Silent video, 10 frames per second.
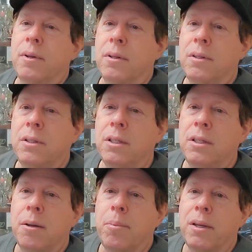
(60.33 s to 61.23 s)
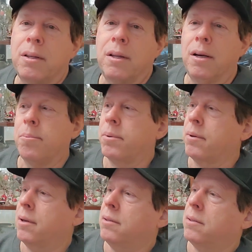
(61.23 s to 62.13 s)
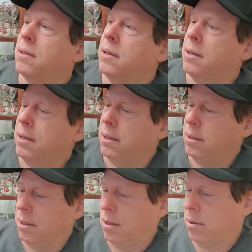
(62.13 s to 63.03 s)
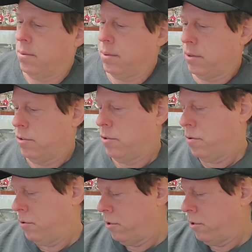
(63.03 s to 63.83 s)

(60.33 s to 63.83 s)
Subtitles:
This is it. I picked it up. It's the Sun